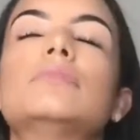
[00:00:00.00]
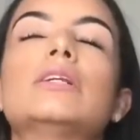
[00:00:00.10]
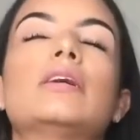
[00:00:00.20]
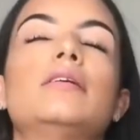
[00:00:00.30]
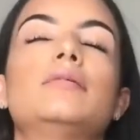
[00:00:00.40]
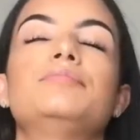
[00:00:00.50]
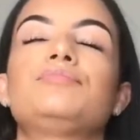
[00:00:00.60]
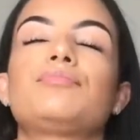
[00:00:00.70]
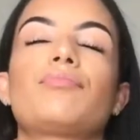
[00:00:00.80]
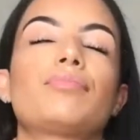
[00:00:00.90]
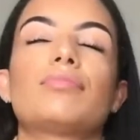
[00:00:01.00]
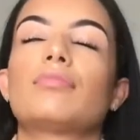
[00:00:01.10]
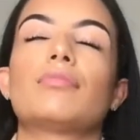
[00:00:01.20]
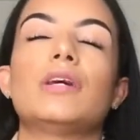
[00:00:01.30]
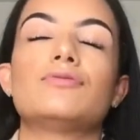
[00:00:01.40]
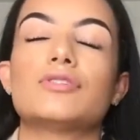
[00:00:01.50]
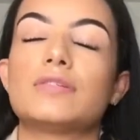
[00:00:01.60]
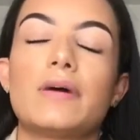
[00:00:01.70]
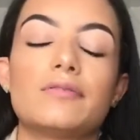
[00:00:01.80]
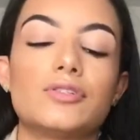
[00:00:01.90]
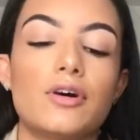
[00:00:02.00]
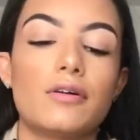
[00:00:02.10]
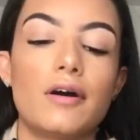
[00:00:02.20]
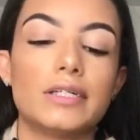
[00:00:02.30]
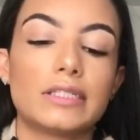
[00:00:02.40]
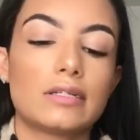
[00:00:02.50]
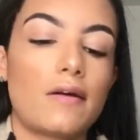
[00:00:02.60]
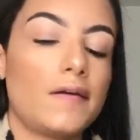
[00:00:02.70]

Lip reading: Again, it just smells so nice.